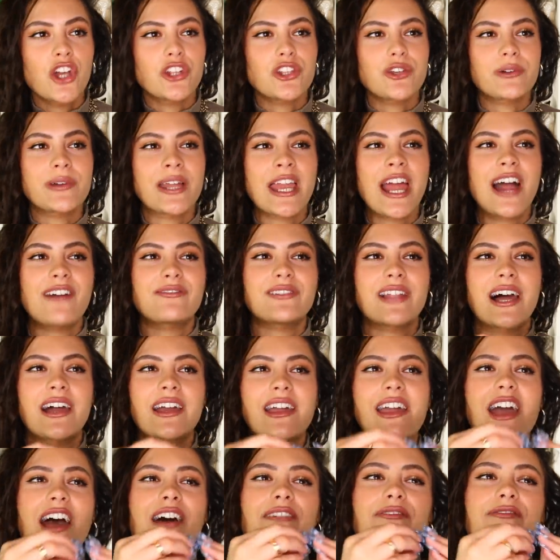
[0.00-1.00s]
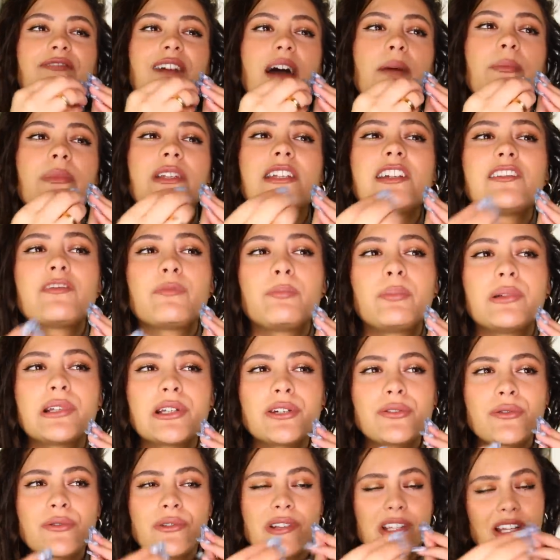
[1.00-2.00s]
you can have like a family of
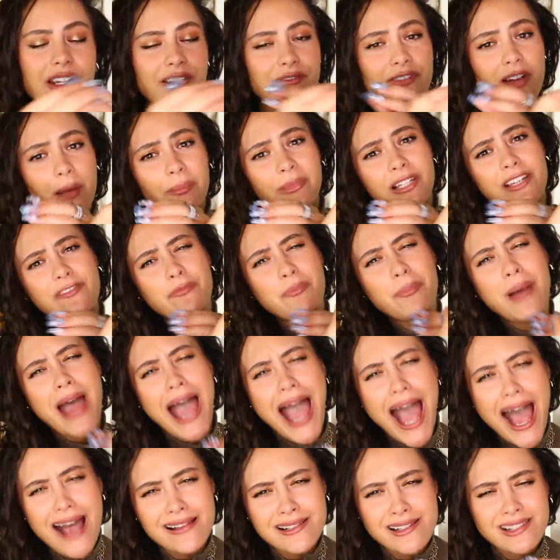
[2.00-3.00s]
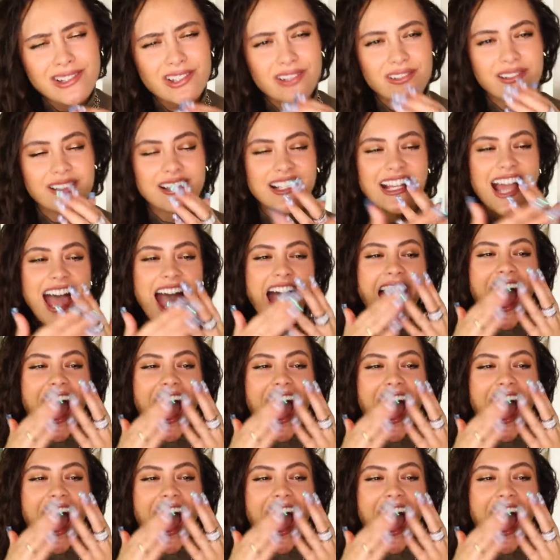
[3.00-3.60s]
blues and a family of pastels.